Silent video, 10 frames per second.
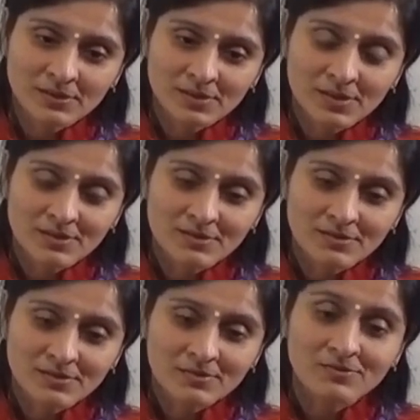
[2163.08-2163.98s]
Yeah?
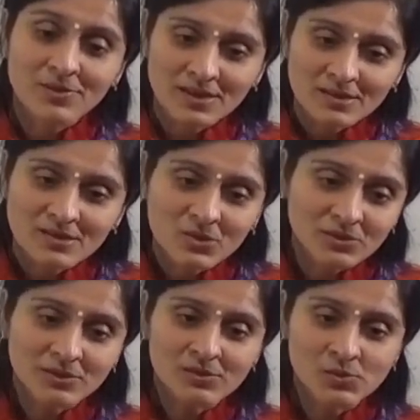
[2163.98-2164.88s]
Where is all
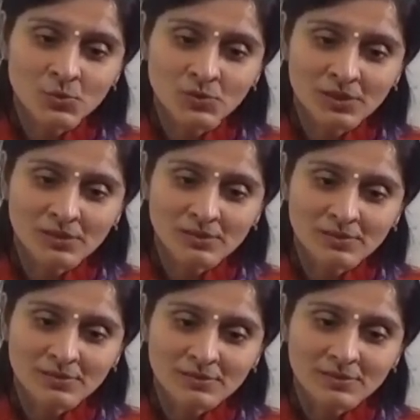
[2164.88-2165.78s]
this going?
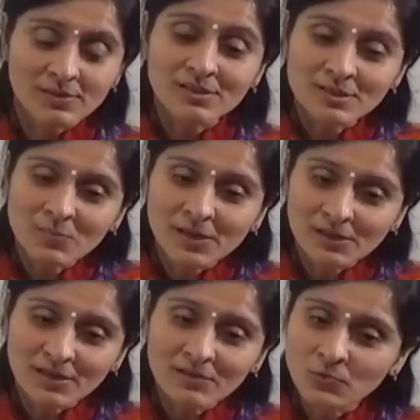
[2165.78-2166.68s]
Is my
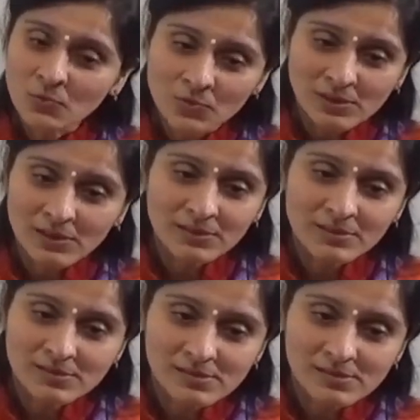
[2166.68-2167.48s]
life only this?